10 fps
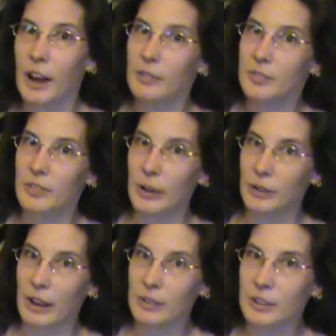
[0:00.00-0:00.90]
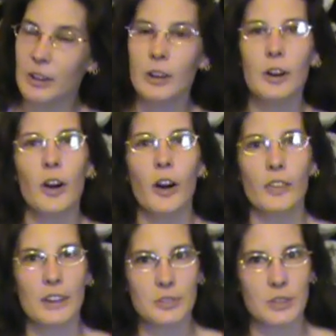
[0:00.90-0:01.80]
I've found out on
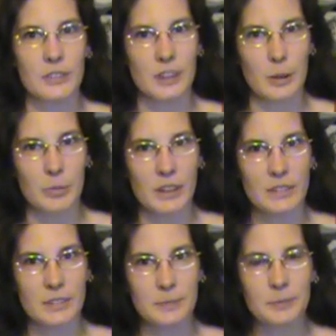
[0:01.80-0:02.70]
the history of zombies.